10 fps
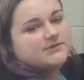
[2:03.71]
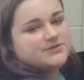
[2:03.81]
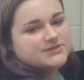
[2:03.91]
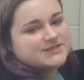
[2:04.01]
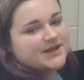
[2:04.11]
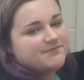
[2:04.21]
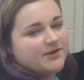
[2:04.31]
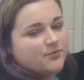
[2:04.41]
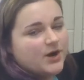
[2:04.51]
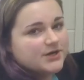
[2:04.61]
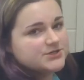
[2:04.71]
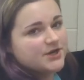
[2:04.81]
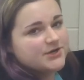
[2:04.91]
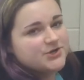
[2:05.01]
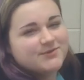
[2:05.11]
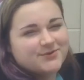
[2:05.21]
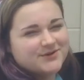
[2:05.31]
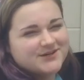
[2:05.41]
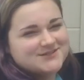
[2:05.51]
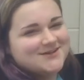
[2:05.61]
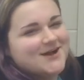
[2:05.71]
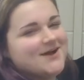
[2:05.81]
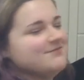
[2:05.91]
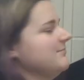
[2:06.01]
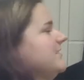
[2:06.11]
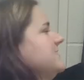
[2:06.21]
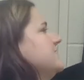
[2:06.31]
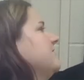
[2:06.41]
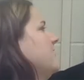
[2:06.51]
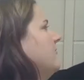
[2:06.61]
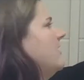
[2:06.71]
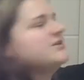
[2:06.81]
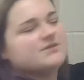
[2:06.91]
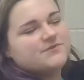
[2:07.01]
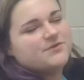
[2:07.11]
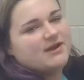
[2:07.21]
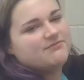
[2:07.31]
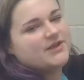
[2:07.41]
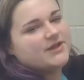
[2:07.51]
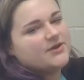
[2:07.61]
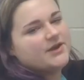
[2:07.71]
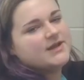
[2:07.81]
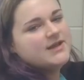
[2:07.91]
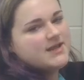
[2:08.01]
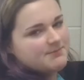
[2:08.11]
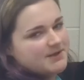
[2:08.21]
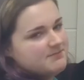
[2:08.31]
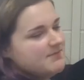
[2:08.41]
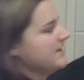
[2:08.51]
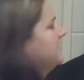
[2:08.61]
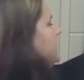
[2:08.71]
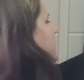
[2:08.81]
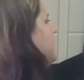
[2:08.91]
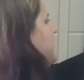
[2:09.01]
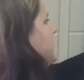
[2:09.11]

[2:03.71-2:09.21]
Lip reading: You can see I have my watch on. You might want to take off a bracelet or a watch if you have that on. Might make it a little bit